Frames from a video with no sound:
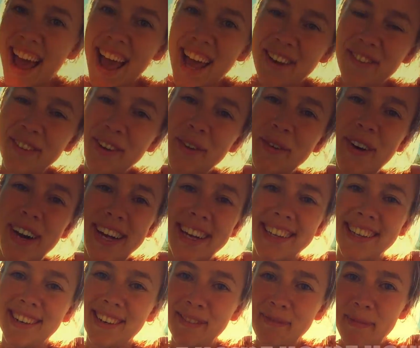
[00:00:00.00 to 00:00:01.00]
Hi
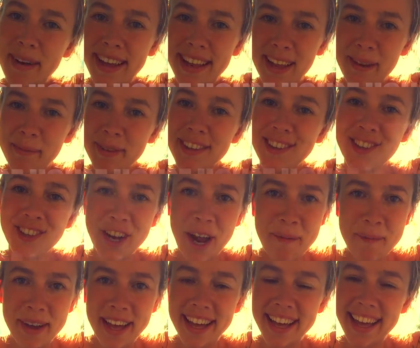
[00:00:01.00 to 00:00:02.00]
everyone, my name is
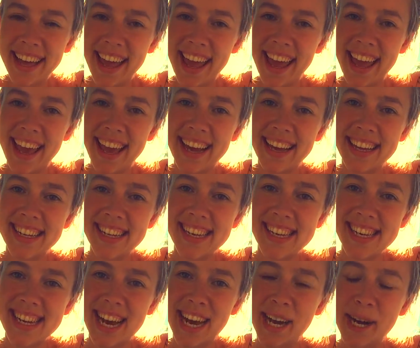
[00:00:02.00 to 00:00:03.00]
Gemma,
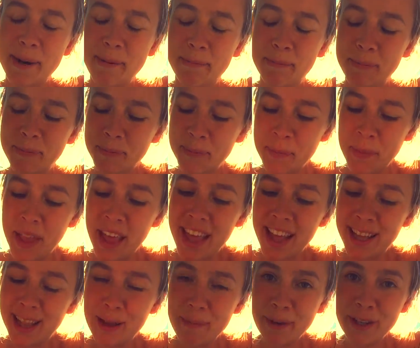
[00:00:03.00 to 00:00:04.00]
and
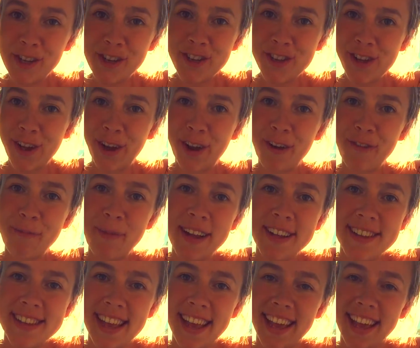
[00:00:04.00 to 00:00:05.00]
let me just start off by
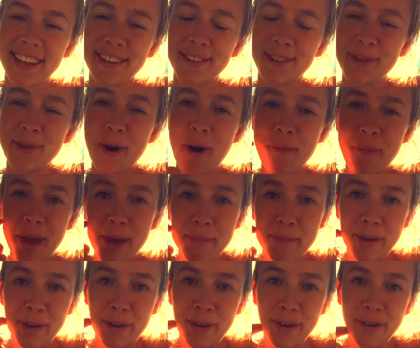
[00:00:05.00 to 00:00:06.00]
saying to all my
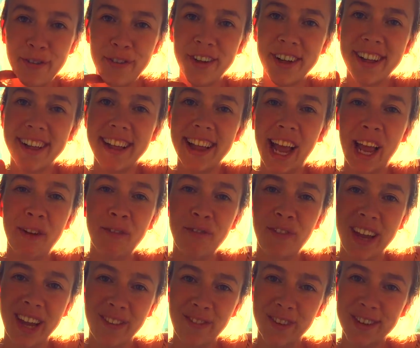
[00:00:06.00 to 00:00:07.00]
beautiful and
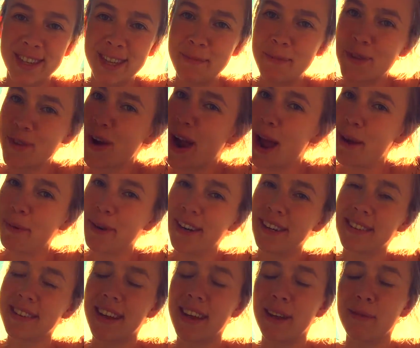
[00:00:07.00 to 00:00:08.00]
faithful
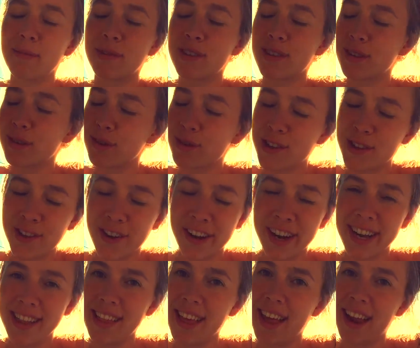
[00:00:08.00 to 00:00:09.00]
subscribers, I am so
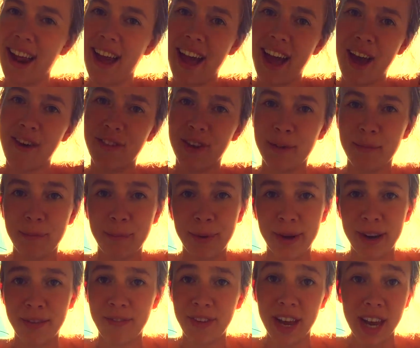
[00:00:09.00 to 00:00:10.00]
sorry that I haven't
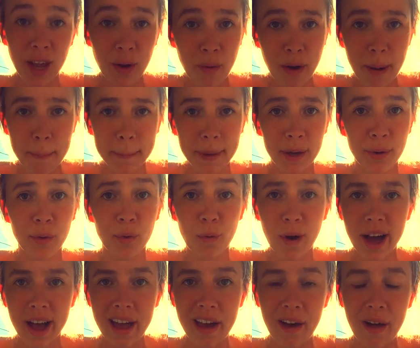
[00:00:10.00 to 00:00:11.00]
put a video up in a
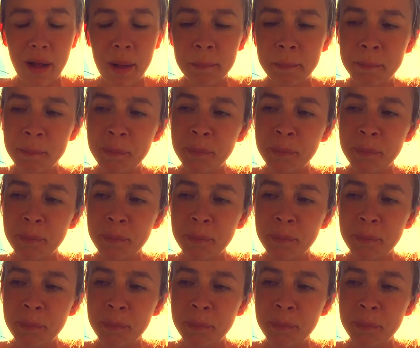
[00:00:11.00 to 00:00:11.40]
while.